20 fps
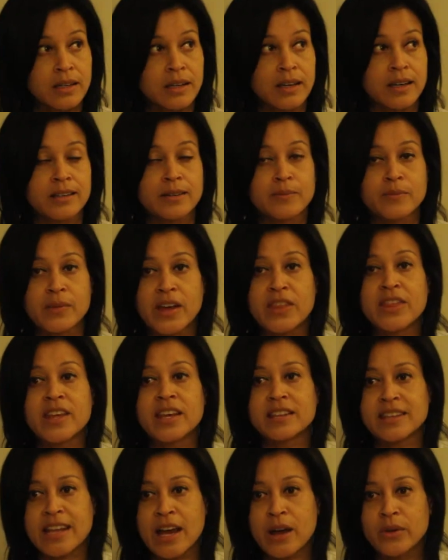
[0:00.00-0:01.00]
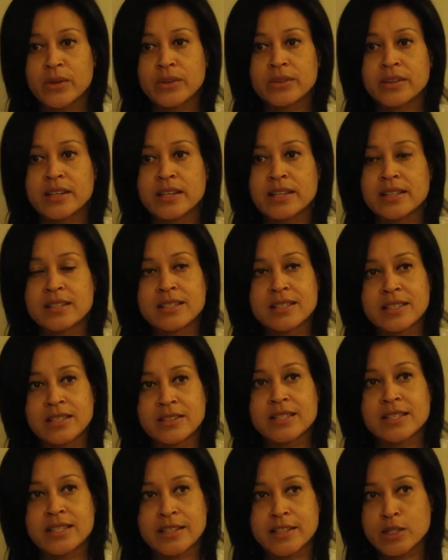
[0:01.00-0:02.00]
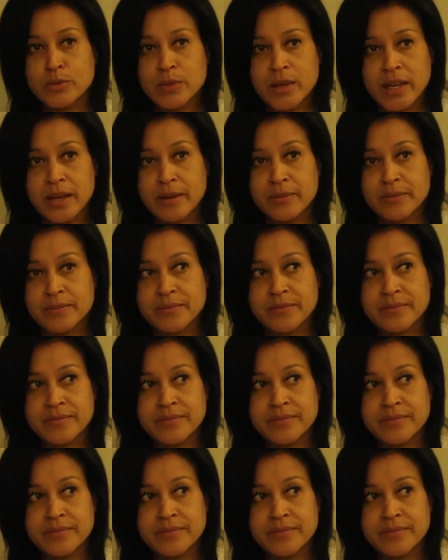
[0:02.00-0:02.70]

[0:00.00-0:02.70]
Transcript: I think now it's till 6 p.m.